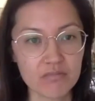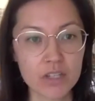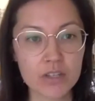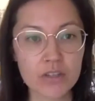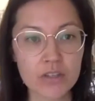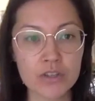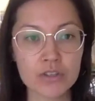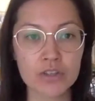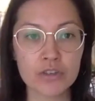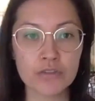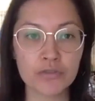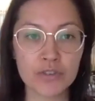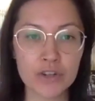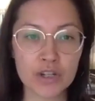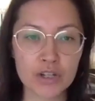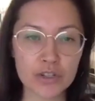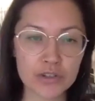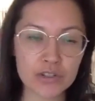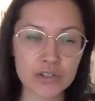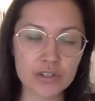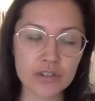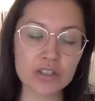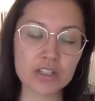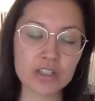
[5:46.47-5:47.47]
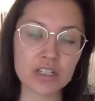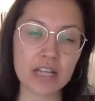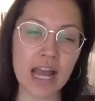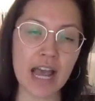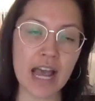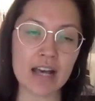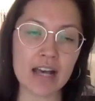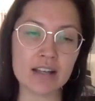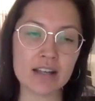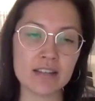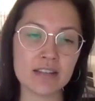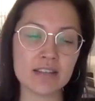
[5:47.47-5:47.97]
So first,
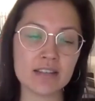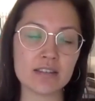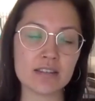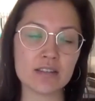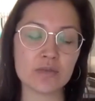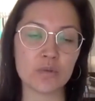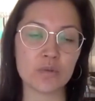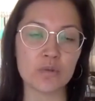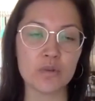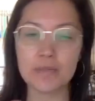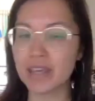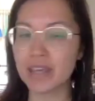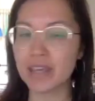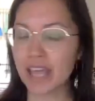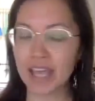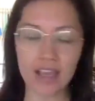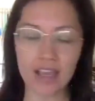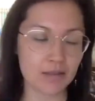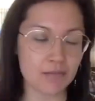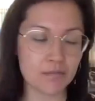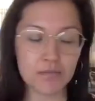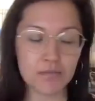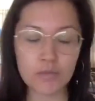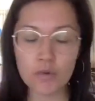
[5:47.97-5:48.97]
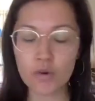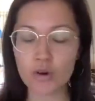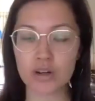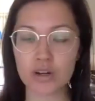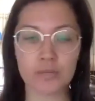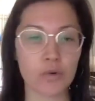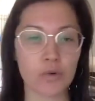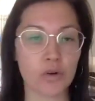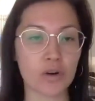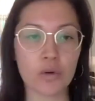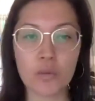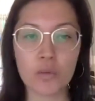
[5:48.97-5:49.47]
as we became more and
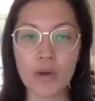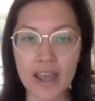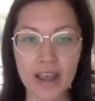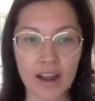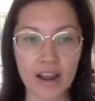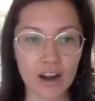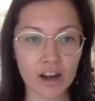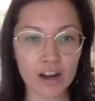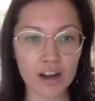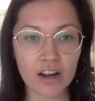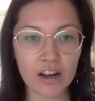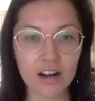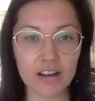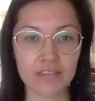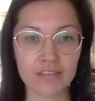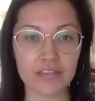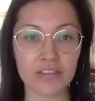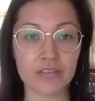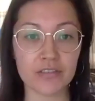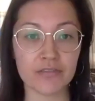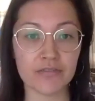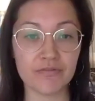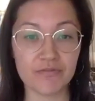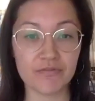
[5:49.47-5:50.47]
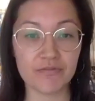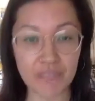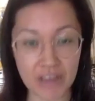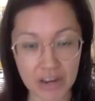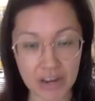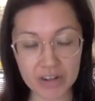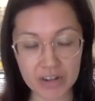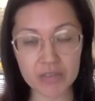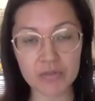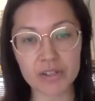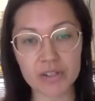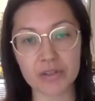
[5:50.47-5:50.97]
more aware of the
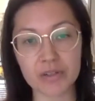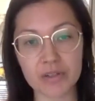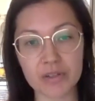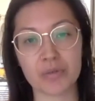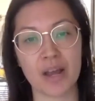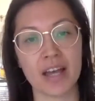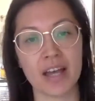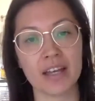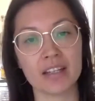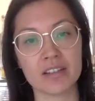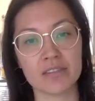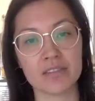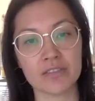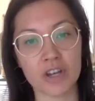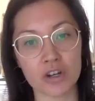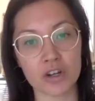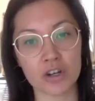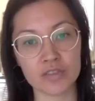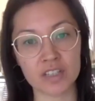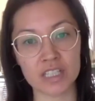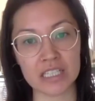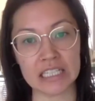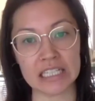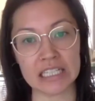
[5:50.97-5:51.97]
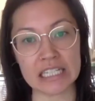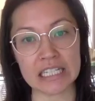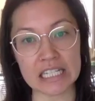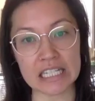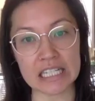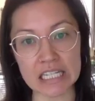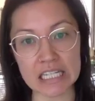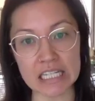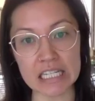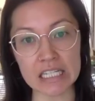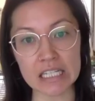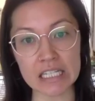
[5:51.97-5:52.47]
very real threat of
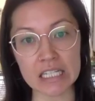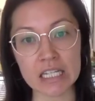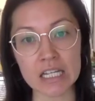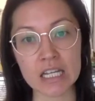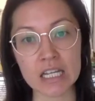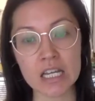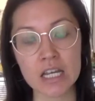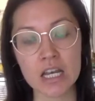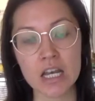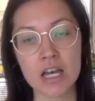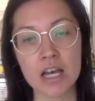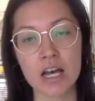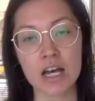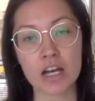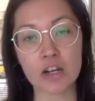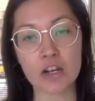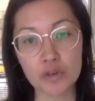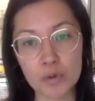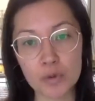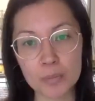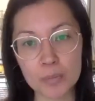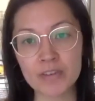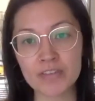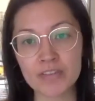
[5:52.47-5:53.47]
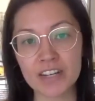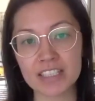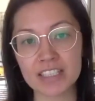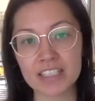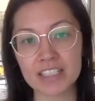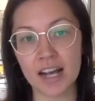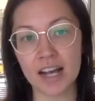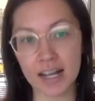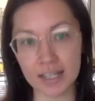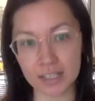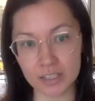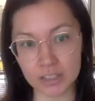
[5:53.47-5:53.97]
COVID-19, a group of us
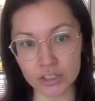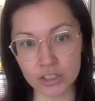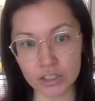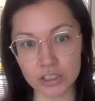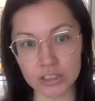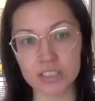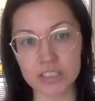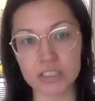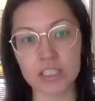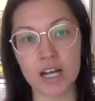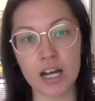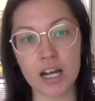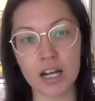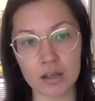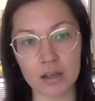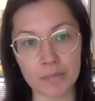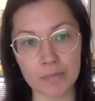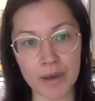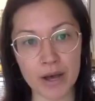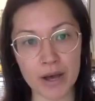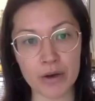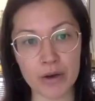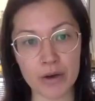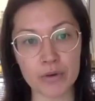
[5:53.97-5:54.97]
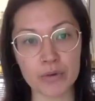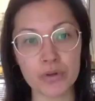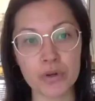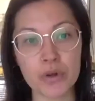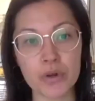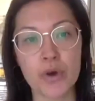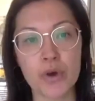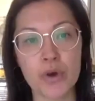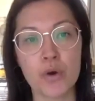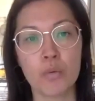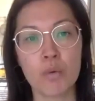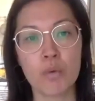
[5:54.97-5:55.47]
huddled to talk about
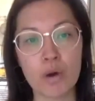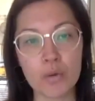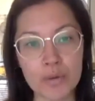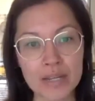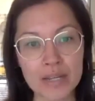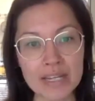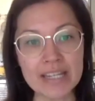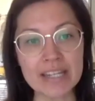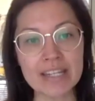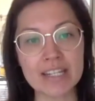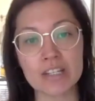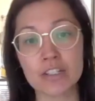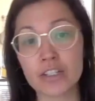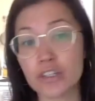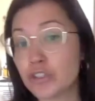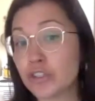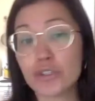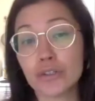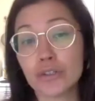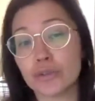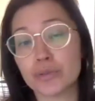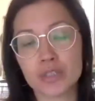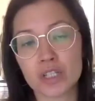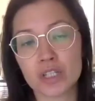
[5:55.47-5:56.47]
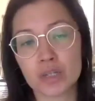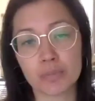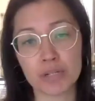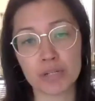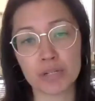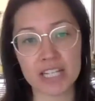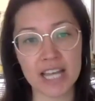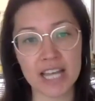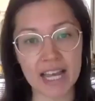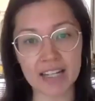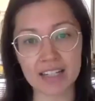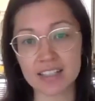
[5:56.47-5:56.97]
what we needed to do to
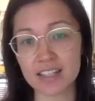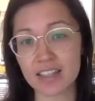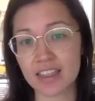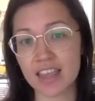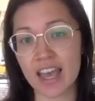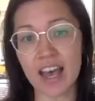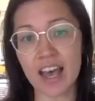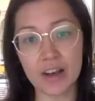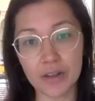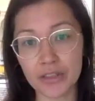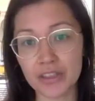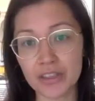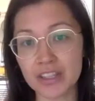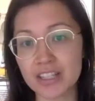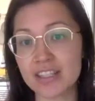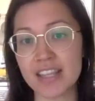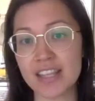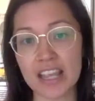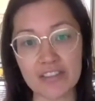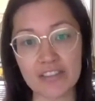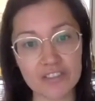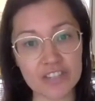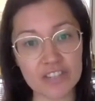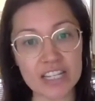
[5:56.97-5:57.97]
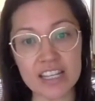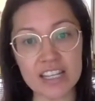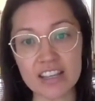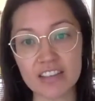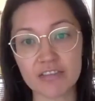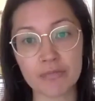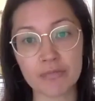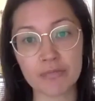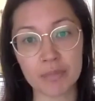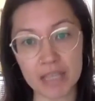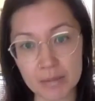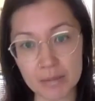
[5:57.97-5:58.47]
protect the health and safety of
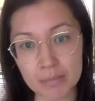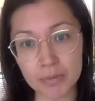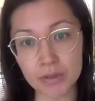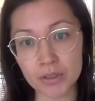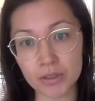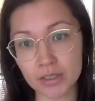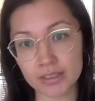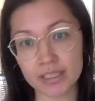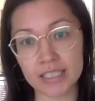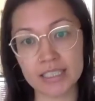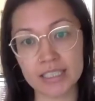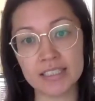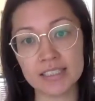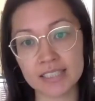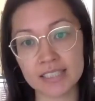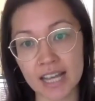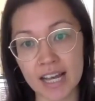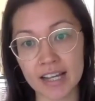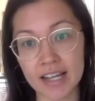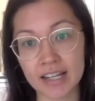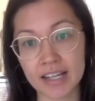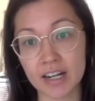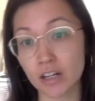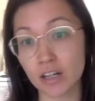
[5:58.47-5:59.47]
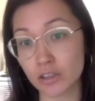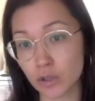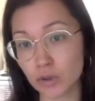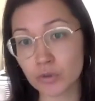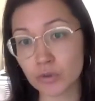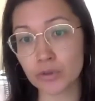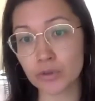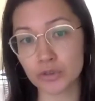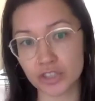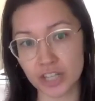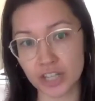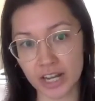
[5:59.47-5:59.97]
people inside our
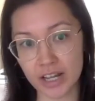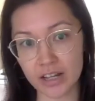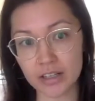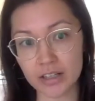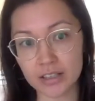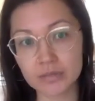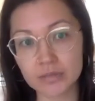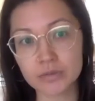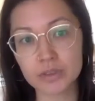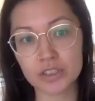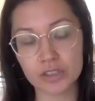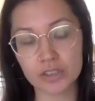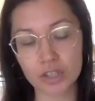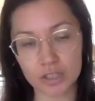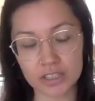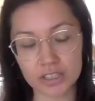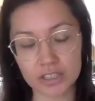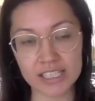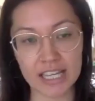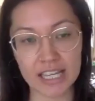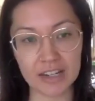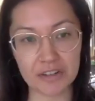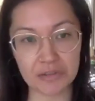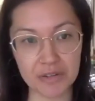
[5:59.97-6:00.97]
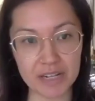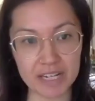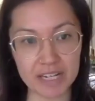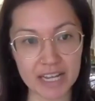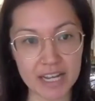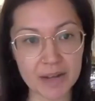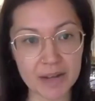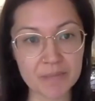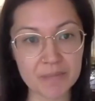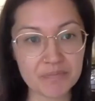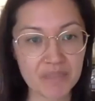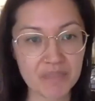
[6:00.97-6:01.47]
local jail, which is called Santa
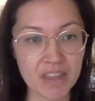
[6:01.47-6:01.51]
Rita.